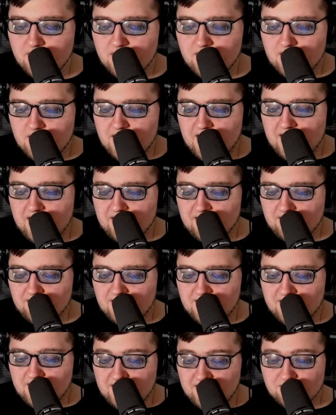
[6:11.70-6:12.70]
and
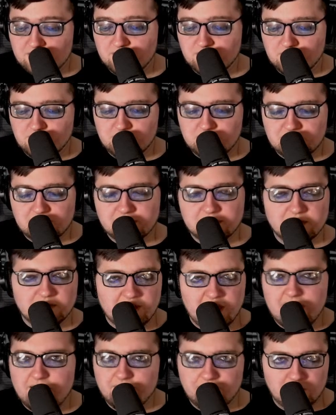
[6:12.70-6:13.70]
it introduces a
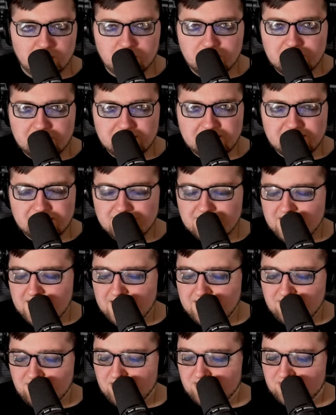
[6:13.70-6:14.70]
lot of noise
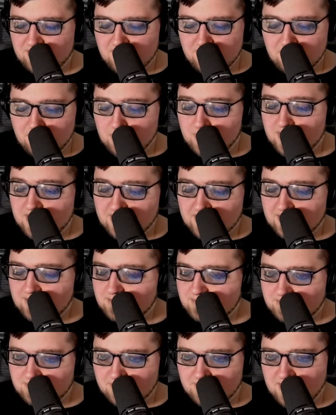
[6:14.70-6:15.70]
and just annoying,
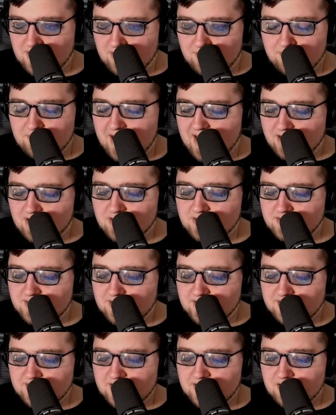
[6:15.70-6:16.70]
factors
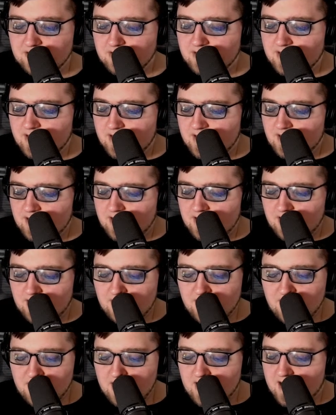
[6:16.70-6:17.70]
to the signal.
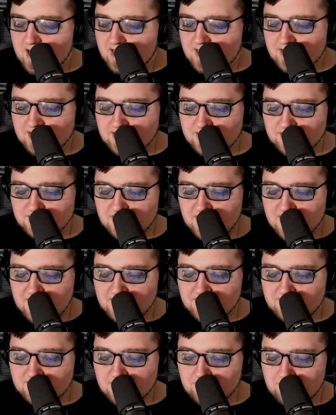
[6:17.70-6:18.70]
Not in this
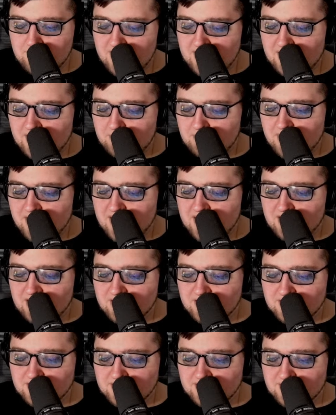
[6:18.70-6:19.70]
case. The makeup gain
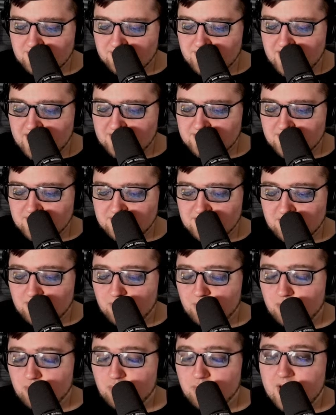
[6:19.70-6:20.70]
on this device is
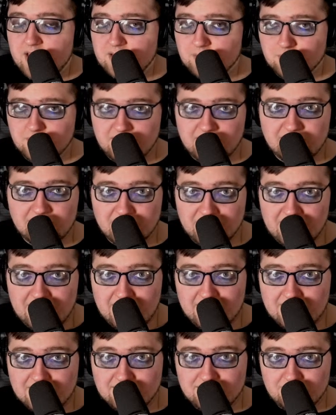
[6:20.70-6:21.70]
incredibly
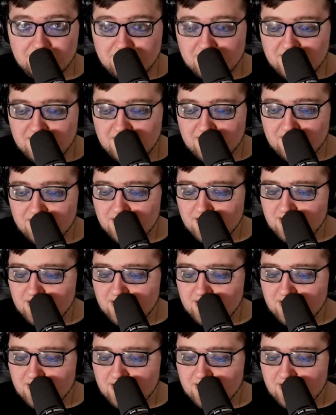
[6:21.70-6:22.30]
clean, as you can hear.